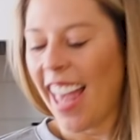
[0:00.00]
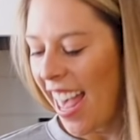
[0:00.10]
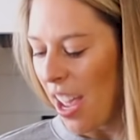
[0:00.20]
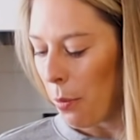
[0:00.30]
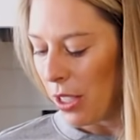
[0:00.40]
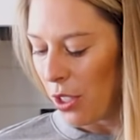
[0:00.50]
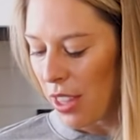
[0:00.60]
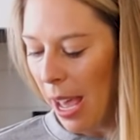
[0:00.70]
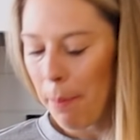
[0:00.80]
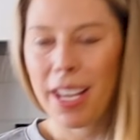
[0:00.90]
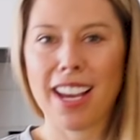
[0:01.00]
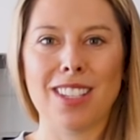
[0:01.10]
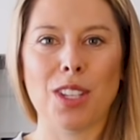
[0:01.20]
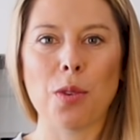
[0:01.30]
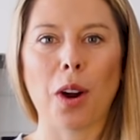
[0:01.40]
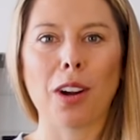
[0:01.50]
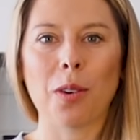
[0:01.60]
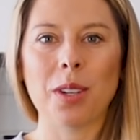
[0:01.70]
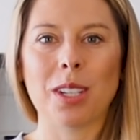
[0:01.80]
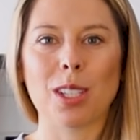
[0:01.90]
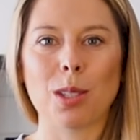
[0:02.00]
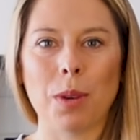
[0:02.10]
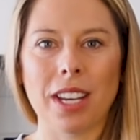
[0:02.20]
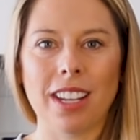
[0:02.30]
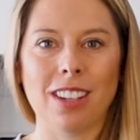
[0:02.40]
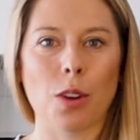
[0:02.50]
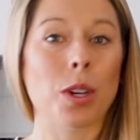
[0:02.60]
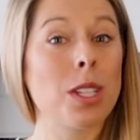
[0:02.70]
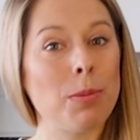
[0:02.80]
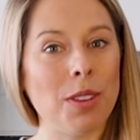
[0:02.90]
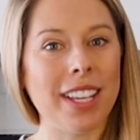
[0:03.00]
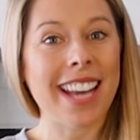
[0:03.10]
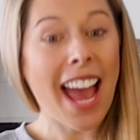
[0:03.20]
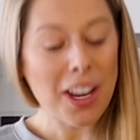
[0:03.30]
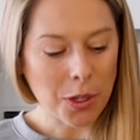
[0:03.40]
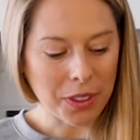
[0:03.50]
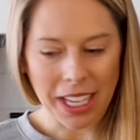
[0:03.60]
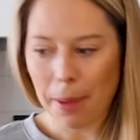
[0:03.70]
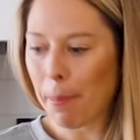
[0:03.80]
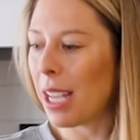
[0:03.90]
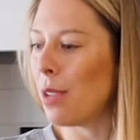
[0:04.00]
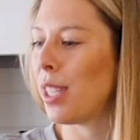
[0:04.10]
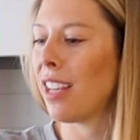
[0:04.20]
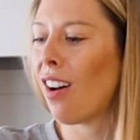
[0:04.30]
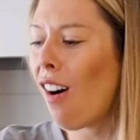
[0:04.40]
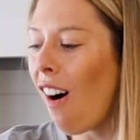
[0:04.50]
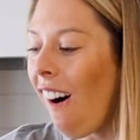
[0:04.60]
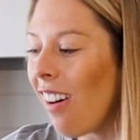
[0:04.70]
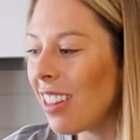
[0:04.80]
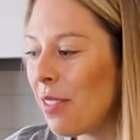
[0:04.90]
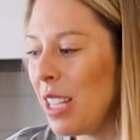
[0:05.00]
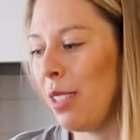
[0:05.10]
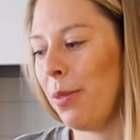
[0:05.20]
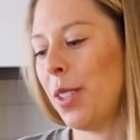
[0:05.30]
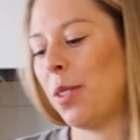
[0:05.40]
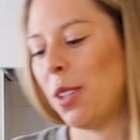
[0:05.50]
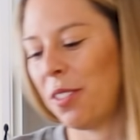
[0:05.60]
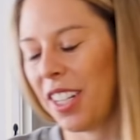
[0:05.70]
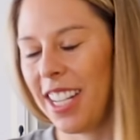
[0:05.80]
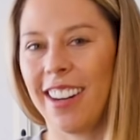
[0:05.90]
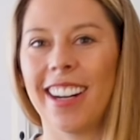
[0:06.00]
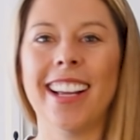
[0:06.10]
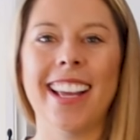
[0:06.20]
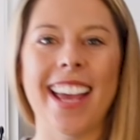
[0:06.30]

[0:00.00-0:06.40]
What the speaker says: And we do that because you are going to sweeten your smoothie naturally by using all of these fruits over here.